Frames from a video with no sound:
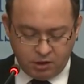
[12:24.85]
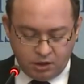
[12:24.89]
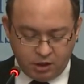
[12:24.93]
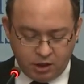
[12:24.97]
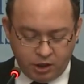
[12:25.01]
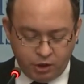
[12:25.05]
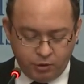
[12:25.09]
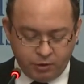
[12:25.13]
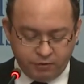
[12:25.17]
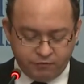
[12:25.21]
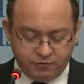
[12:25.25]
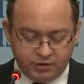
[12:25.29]

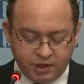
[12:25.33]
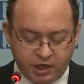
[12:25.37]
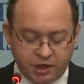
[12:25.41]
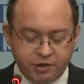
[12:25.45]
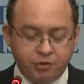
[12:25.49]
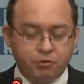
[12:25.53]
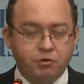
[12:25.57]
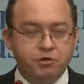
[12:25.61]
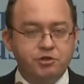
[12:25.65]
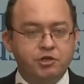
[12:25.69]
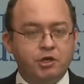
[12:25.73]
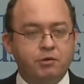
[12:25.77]
You have done
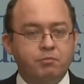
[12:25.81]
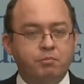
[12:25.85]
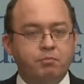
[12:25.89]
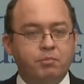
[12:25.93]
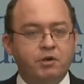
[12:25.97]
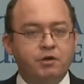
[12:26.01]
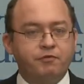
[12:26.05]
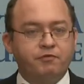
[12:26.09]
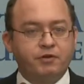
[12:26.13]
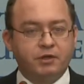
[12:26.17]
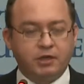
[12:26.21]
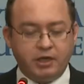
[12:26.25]
your job
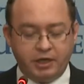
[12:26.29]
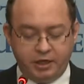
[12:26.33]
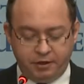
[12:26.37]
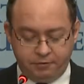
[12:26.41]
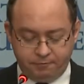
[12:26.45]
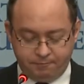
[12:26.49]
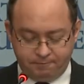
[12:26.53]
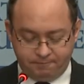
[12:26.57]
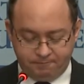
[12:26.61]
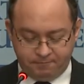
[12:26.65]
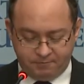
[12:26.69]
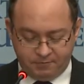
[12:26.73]
perfectly,
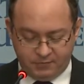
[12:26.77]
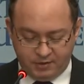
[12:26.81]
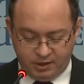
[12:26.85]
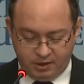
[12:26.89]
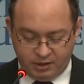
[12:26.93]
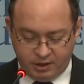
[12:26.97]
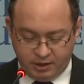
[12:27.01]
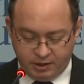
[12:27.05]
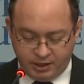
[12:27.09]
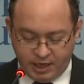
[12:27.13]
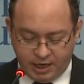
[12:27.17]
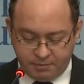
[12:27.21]

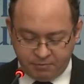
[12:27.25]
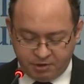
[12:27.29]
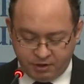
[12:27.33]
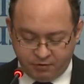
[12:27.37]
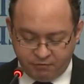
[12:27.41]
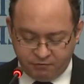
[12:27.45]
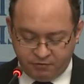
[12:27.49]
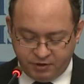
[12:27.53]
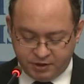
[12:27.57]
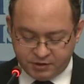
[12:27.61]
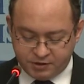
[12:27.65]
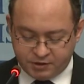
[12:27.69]
and I am
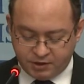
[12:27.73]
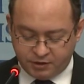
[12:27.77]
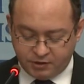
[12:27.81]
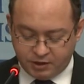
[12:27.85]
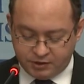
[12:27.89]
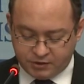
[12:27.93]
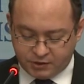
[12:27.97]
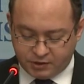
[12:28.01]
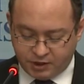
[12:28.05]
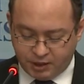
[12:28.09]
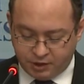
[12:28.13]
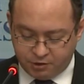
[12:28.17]
convinced that
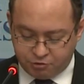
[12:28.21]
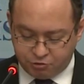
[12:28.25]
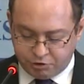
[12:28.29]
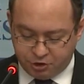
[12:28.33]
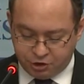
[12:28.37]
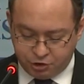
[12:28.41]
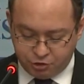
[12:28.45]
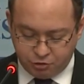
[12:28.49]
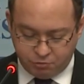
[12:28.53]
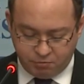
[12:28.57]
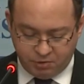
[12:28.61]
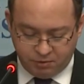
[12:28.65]
this country
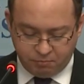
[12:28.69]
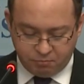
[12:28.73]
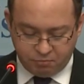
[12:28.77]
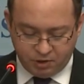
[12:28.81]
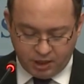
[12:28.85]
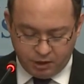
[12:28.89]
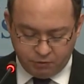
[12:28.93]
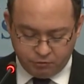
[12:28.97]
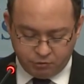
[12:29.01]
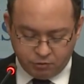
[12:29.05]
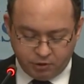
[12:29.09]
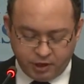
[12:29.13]
should be
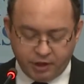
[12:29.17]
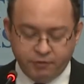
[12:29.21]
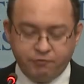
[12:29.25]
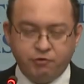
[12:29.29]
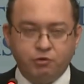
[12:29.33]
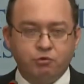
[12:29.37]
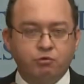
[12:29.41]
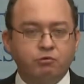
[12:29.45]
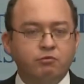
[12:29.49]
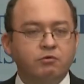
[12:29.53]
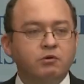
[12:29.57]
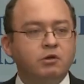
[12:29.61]
proud to have
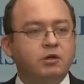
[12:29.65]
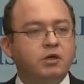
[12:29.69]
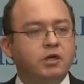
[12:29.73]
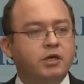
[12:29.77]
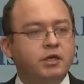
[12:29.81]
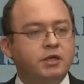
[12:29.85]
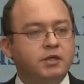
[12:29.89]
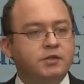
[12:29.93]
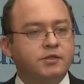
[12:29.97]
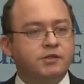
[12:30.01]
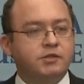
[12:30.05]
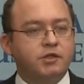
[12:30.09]
you in
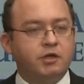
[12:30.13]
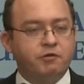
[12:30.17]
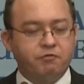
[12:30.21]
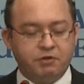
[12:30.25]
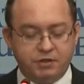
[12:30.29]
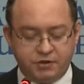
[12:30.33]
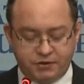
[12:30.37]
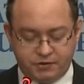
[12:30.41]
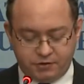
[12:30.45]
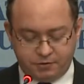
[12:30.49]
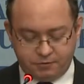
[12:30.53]
its service.